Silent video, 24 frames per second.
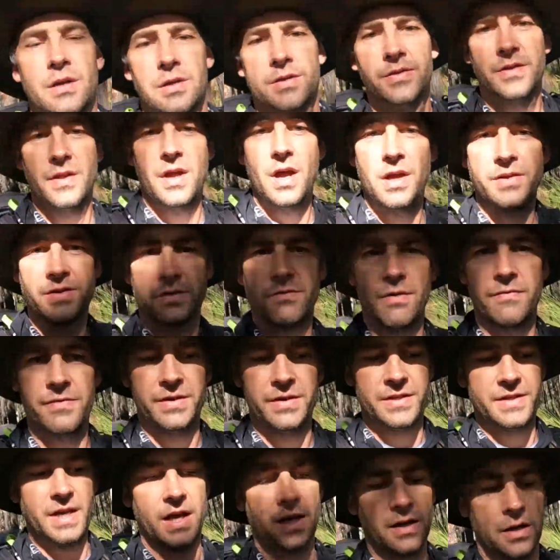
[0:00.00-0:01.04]
So the huts are every
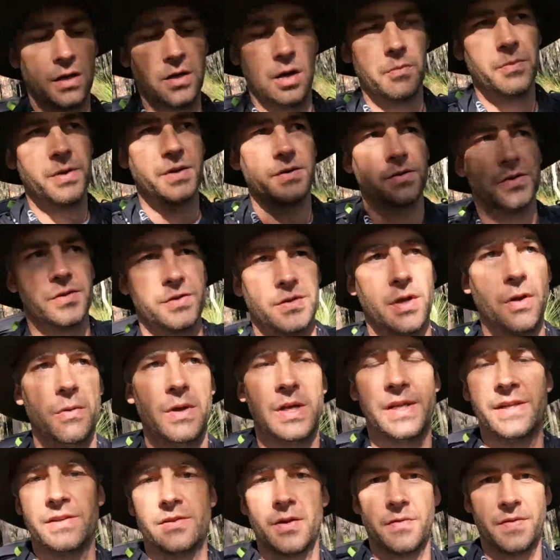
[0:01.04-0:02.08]
10 kilometers or so, at
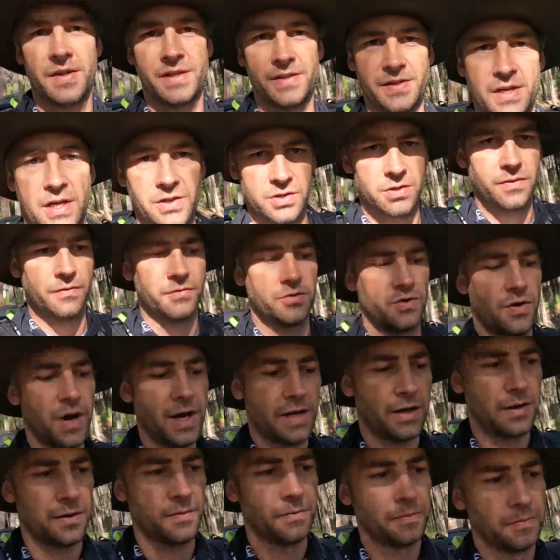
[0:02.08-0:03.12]
least on this section of
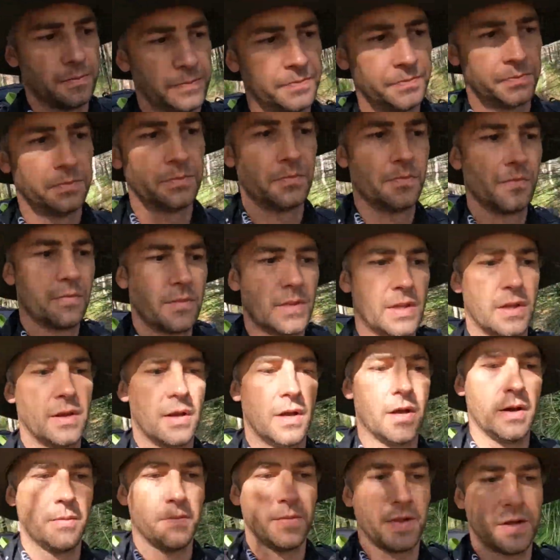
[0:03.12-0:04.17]
track.
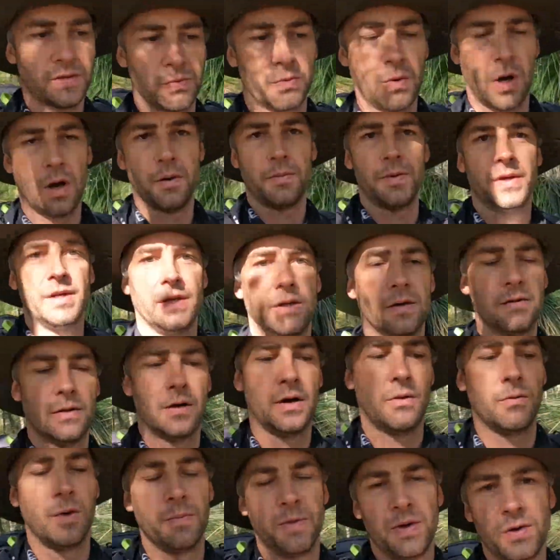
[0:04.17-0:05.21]
That's what
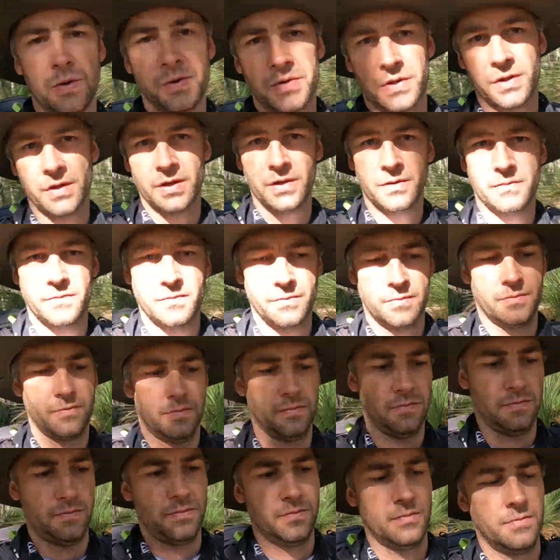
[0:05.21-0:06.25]
I won't be using a
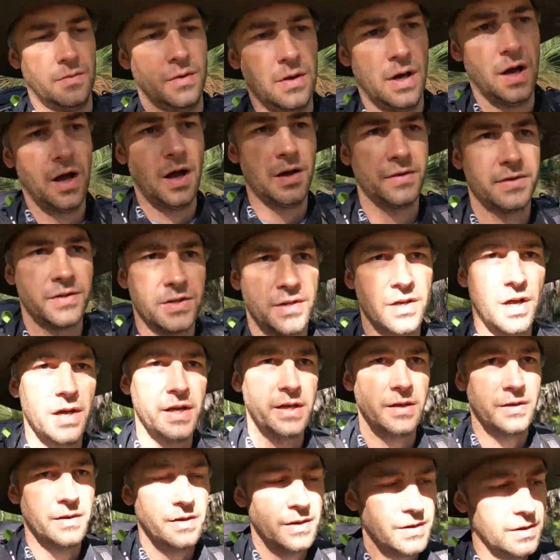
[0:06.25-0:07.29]
hut
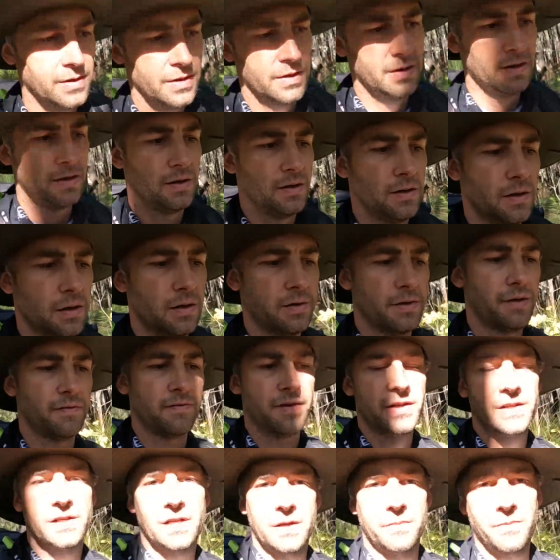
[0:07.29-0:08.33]
tonight. I'll
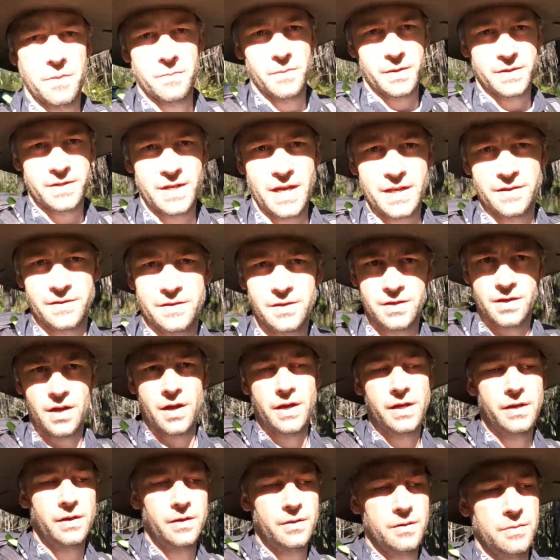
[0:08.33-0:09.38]
definitely sleep in my tent
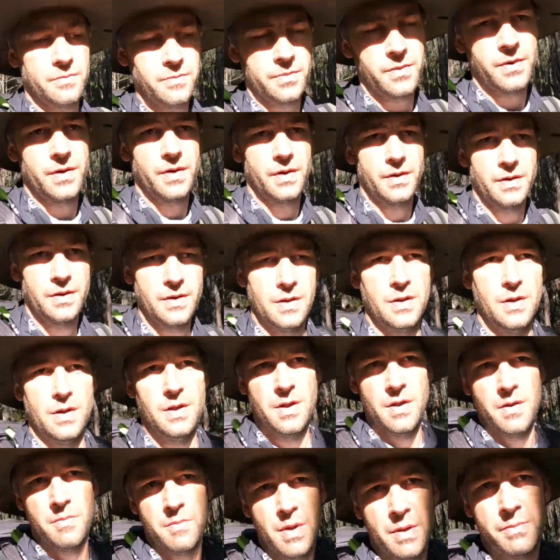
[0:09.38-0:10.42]
tonight, but
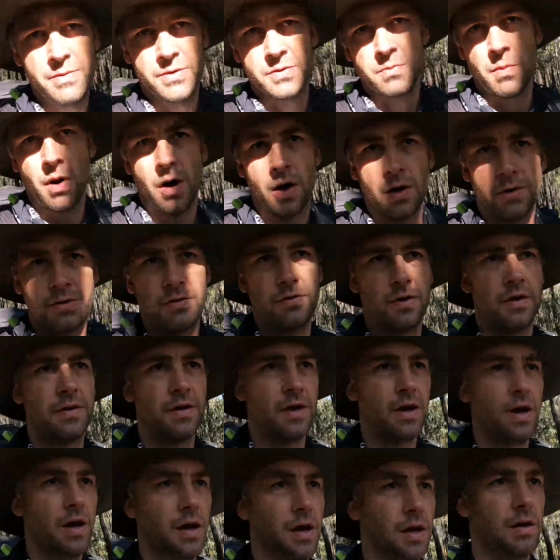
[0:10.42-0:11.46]
maybe tomorrow I'll try the
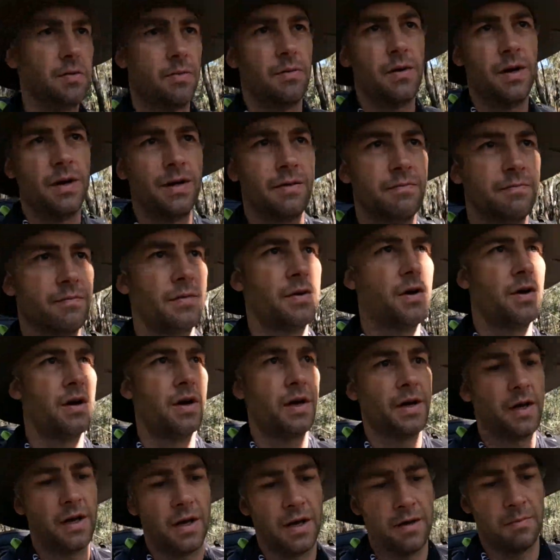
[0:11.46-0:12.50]
hut. I haven't got
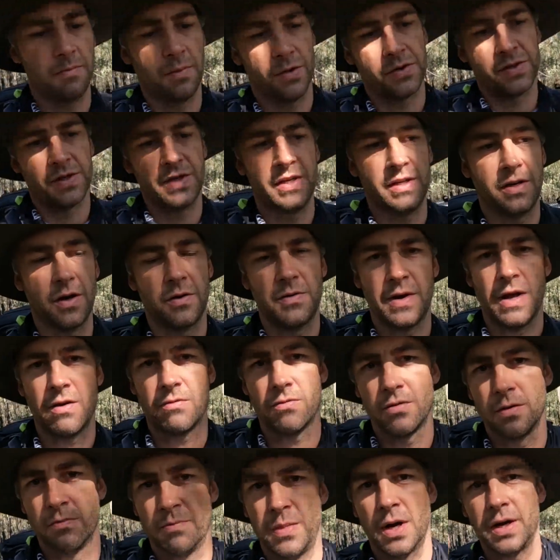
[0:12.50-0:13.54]
like a mosquito net
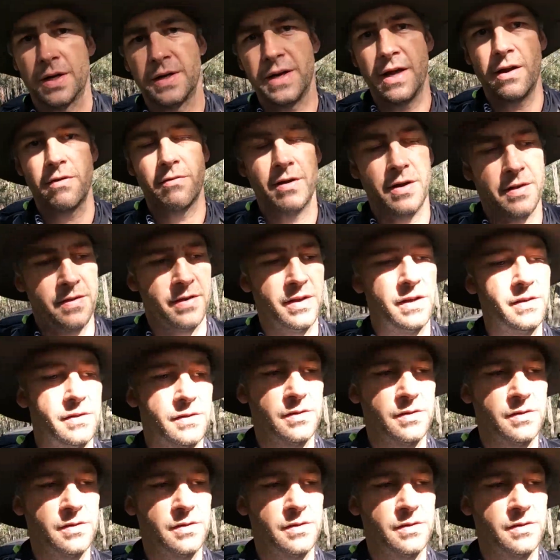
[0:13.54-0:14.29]
or a bug net or anything,